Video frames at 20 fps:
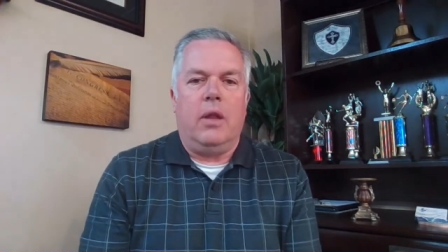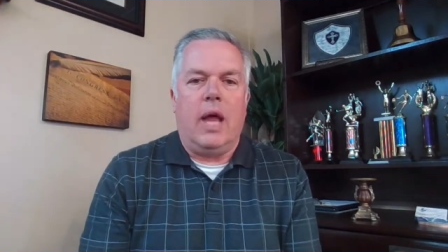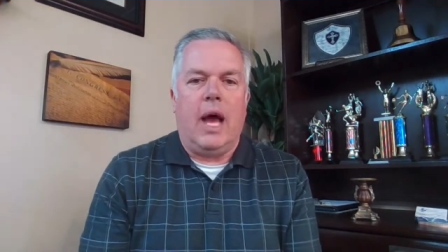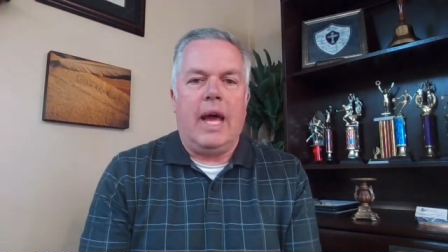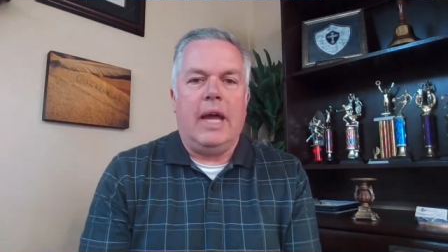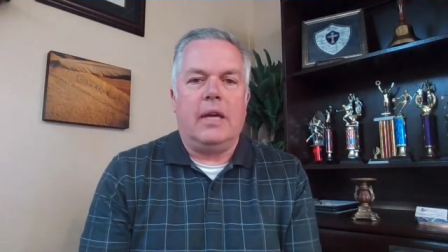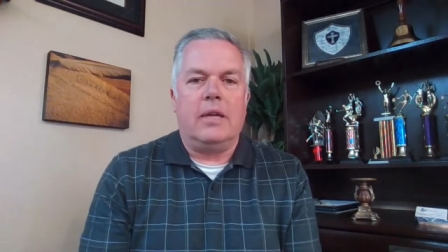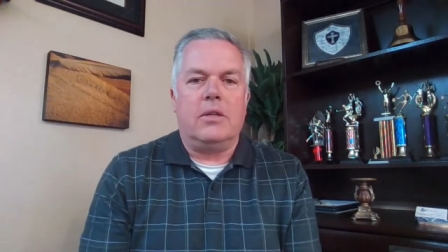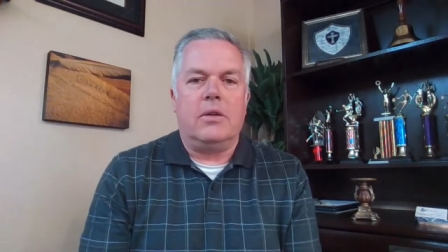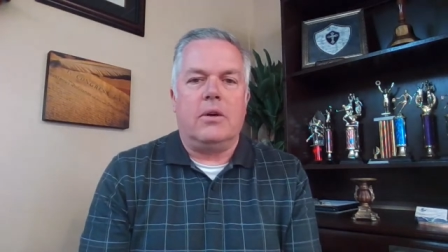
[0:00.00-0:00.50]

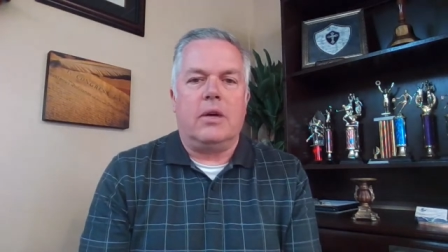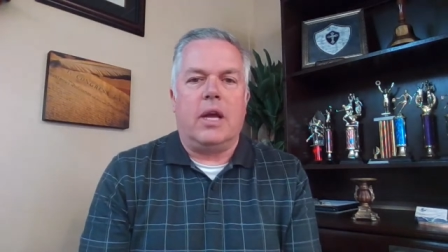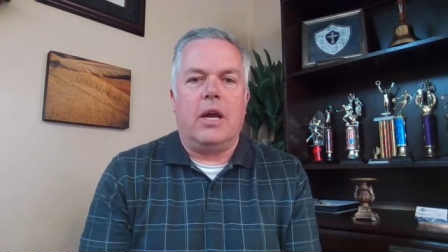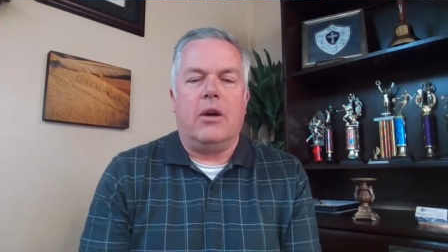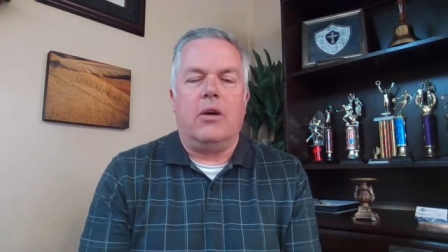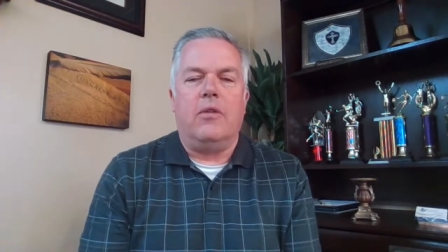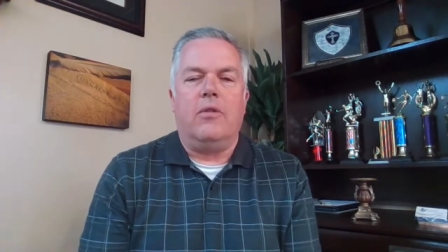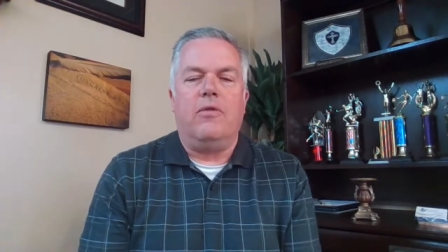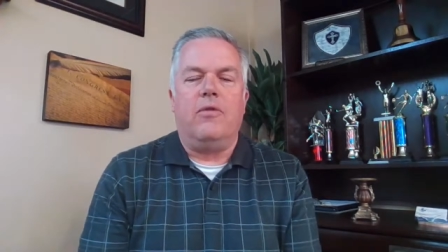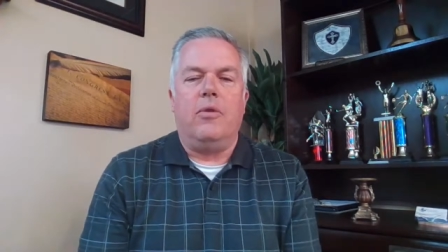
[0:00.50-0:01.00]
liked or
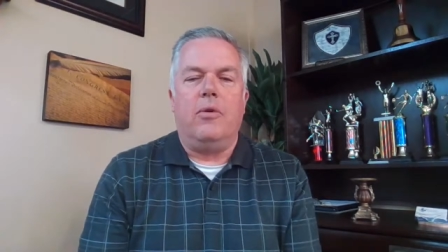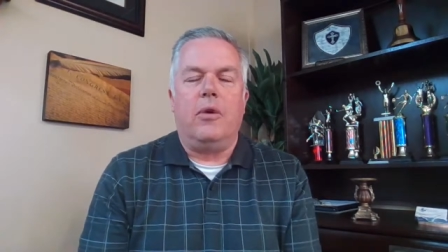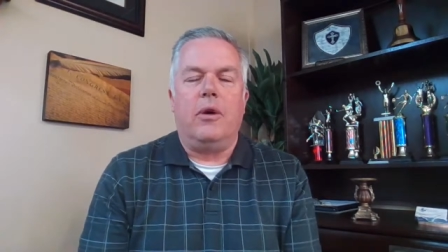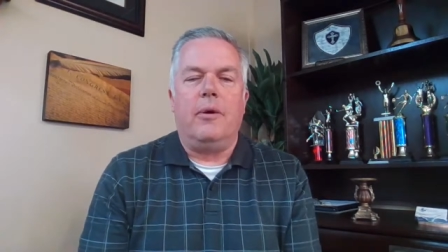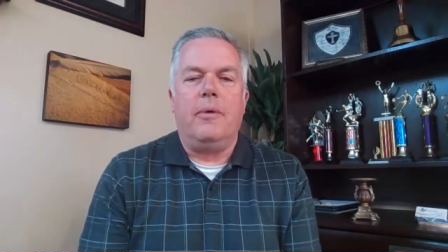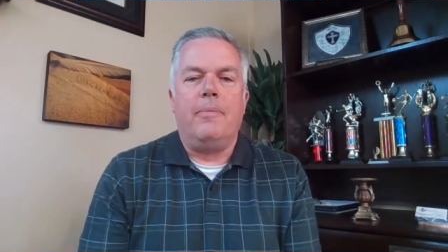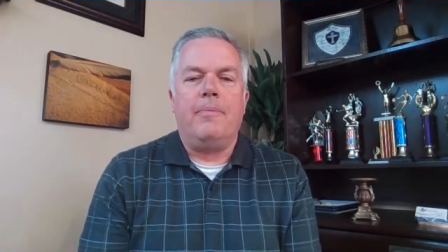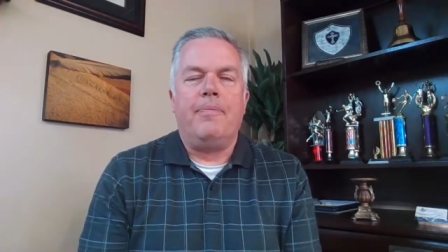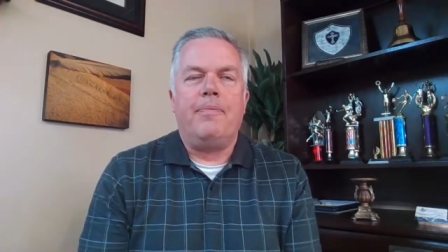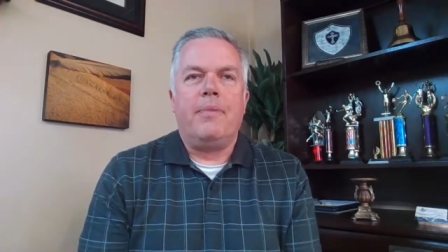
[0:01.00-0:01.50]
cared
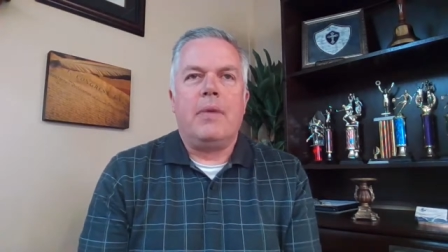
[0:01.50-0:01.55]
for.